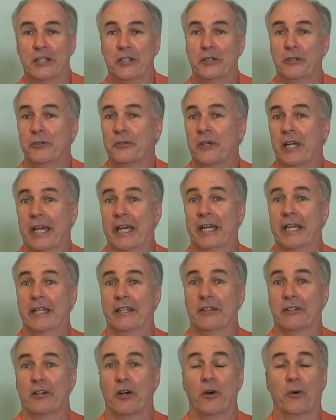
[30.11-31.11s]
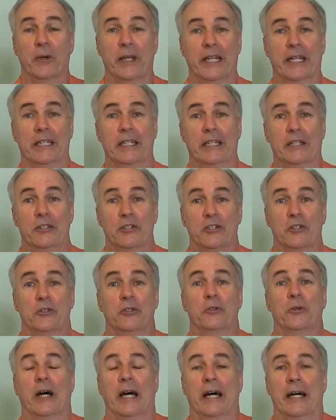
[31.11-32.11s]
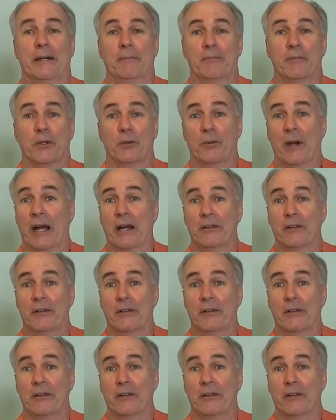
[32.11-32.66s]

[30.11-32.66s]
You can go into um, the,